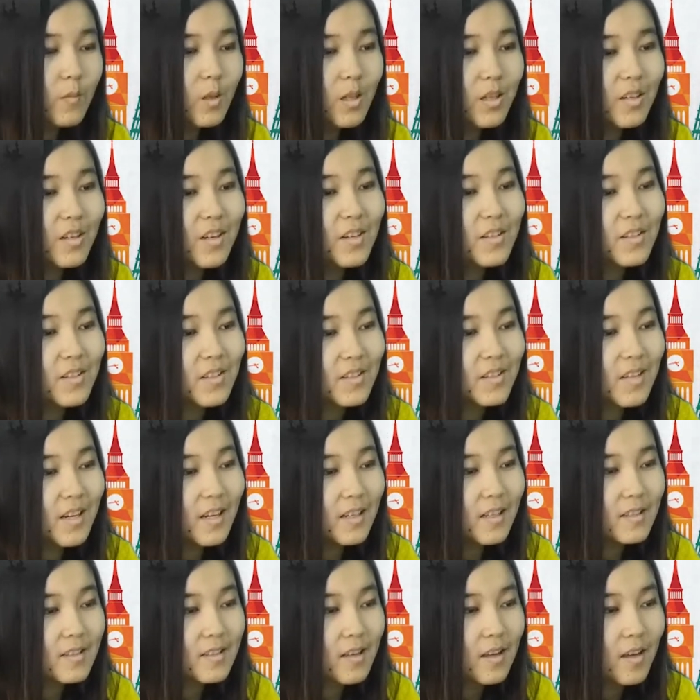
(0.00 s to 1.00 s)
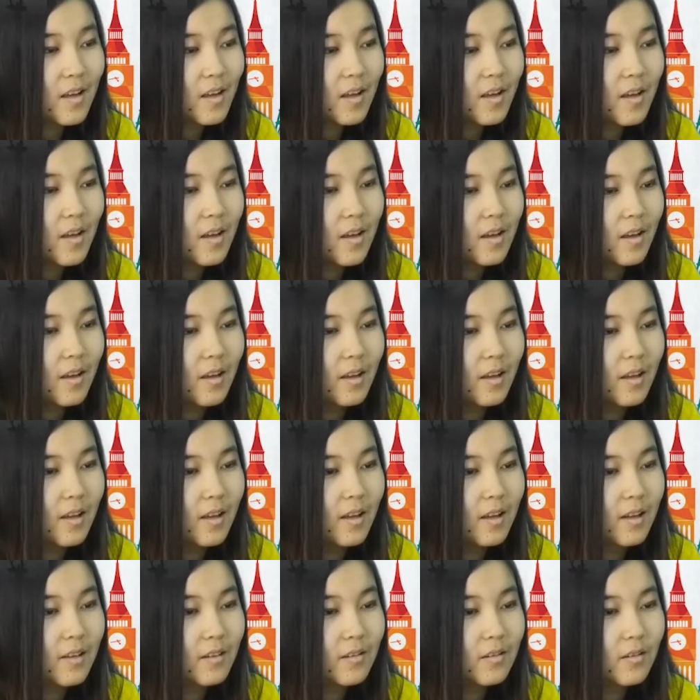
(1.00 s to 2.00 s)
Read the text
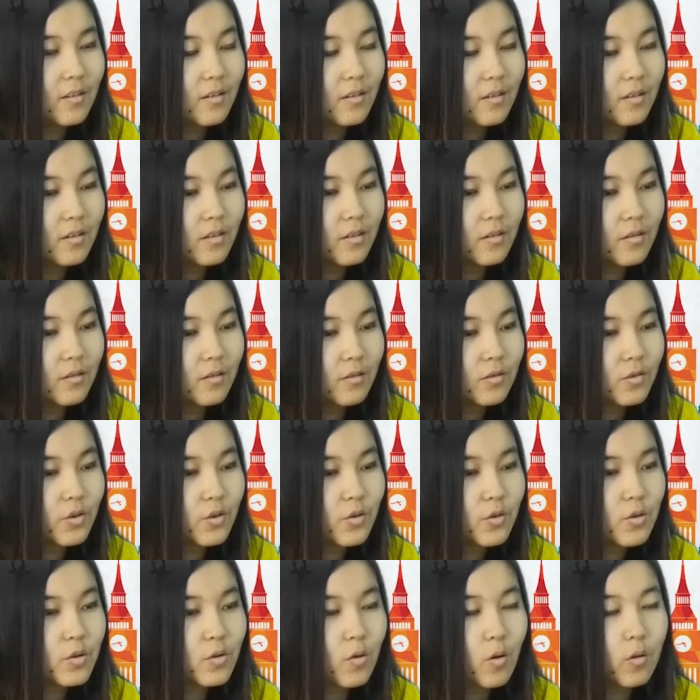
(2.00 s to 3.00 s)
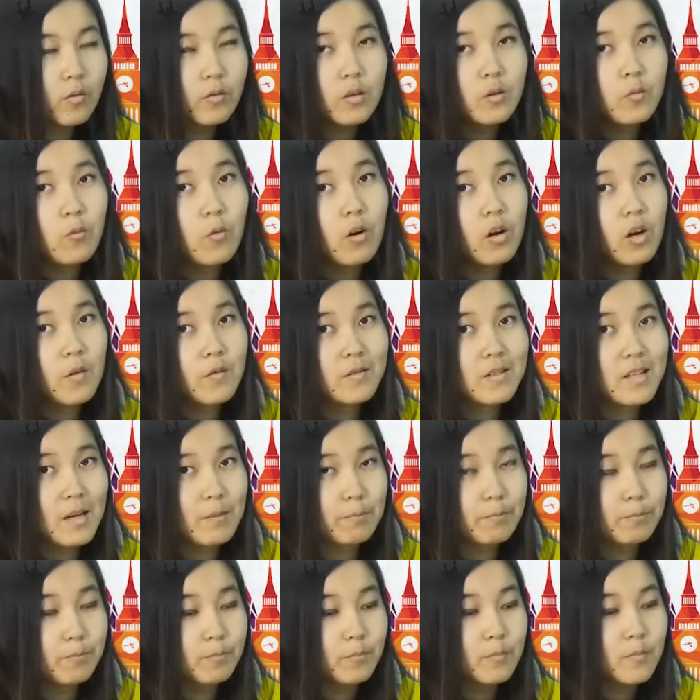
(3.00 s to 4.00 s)
and choose only one of
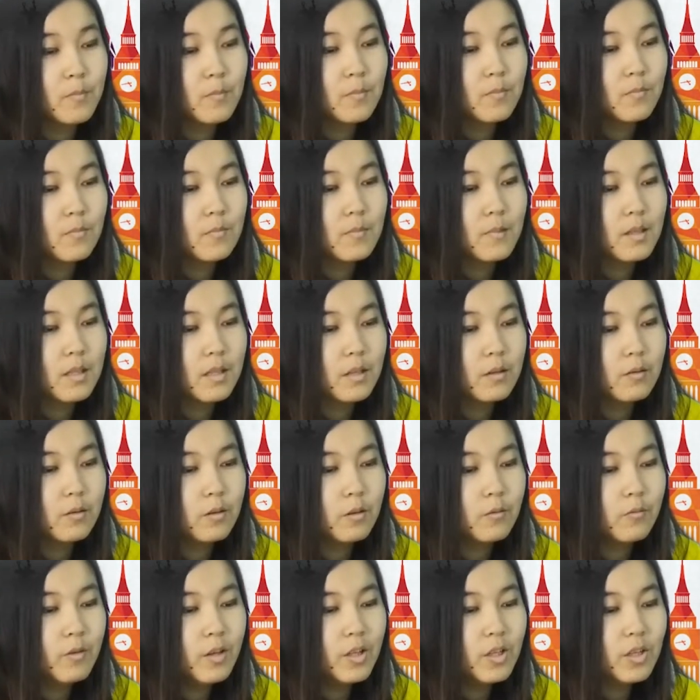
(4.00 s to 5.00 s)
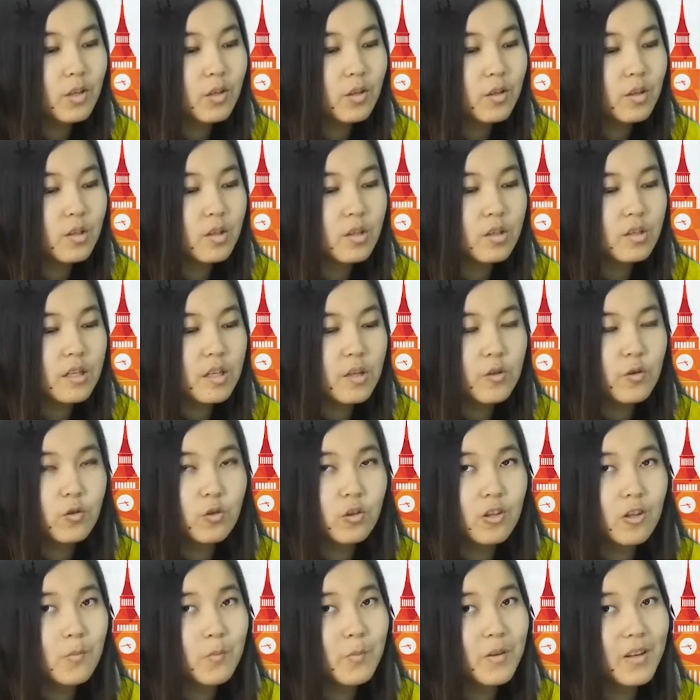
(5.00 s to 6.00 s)
them, in which they
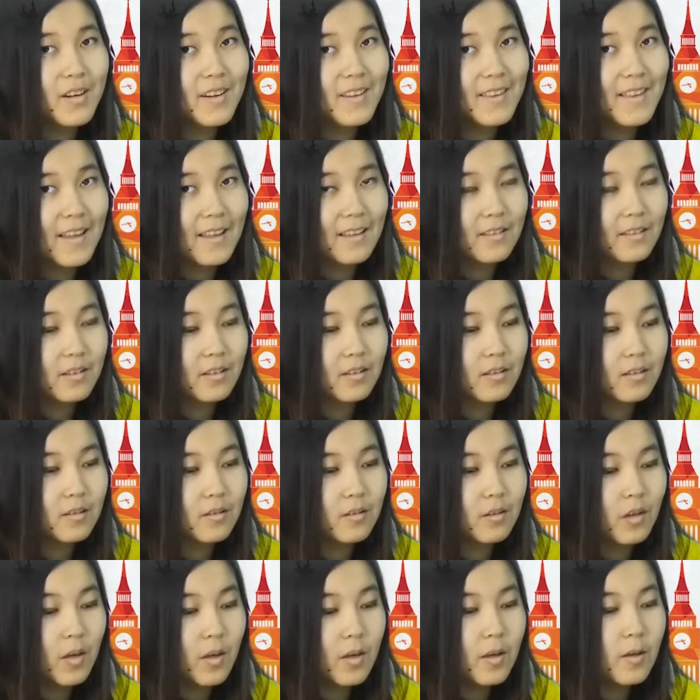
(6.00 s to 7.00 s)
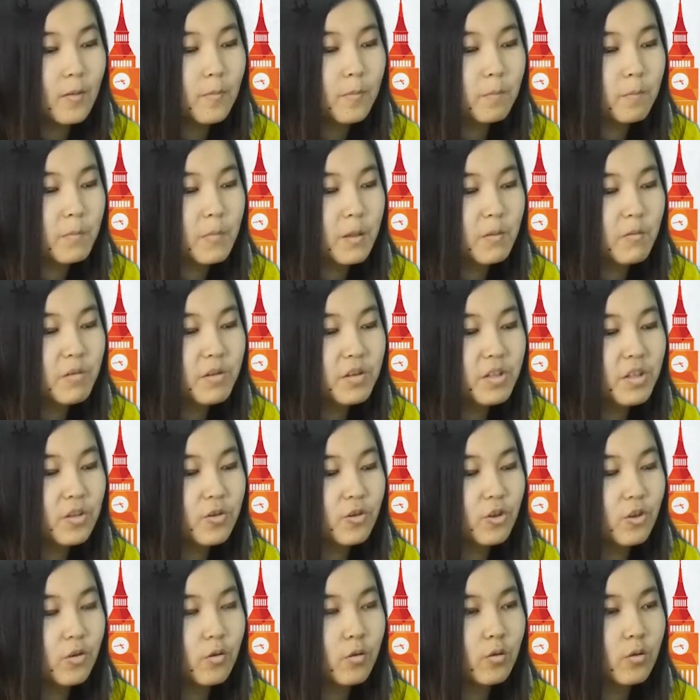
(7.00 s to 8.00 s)
shouldn't be redundant, okay? In which they
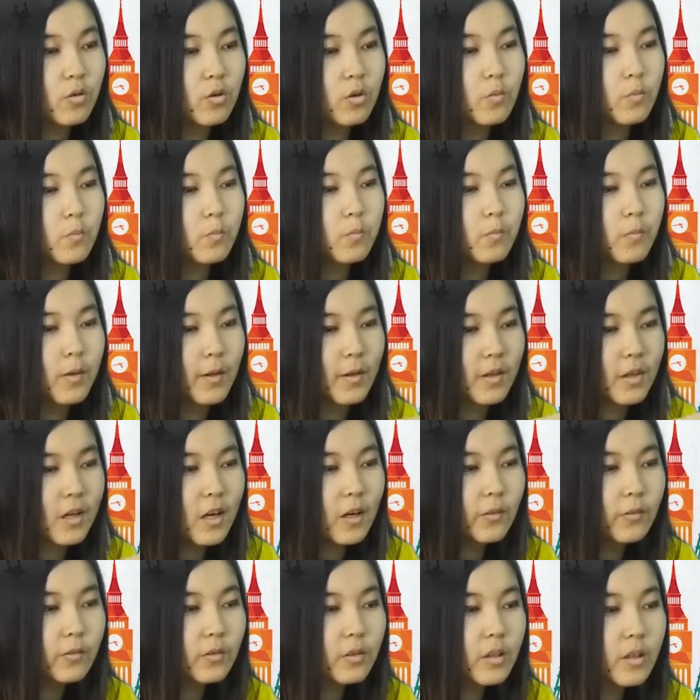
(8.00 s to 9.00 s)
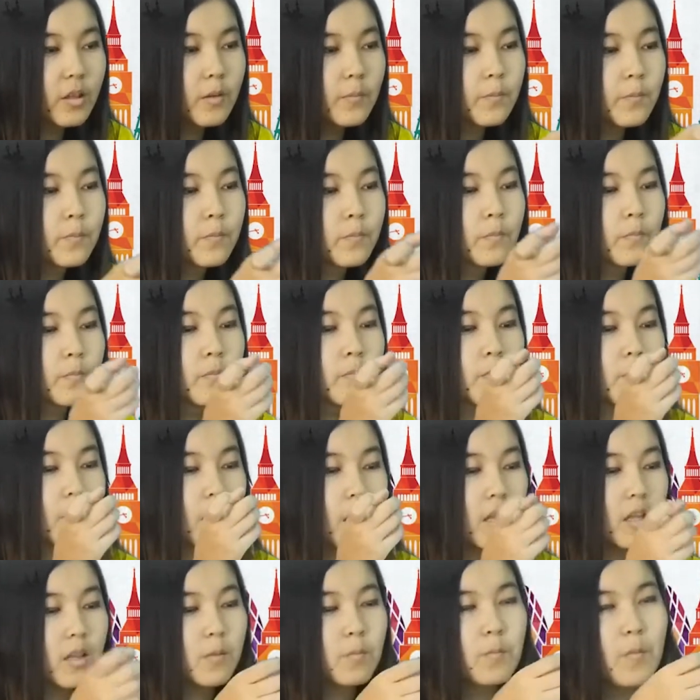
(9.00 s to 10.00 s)
should look carefully
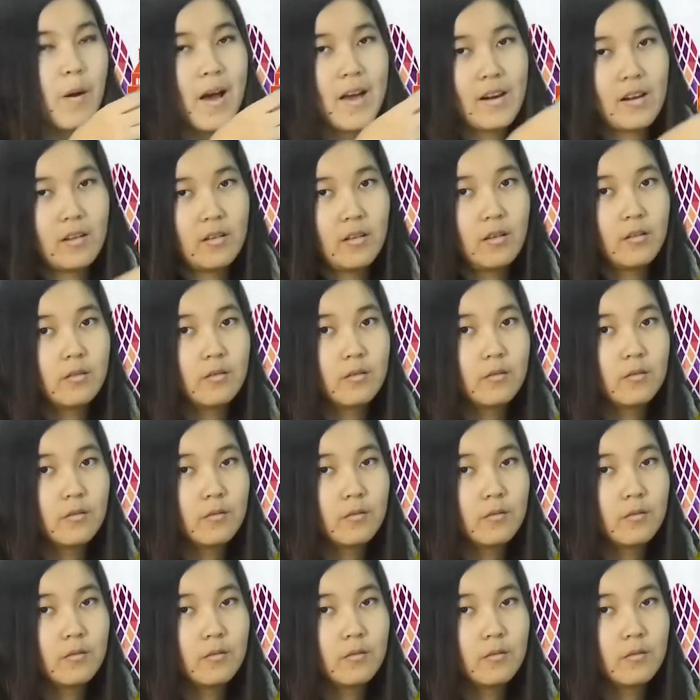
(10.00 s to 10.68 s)
and parallel.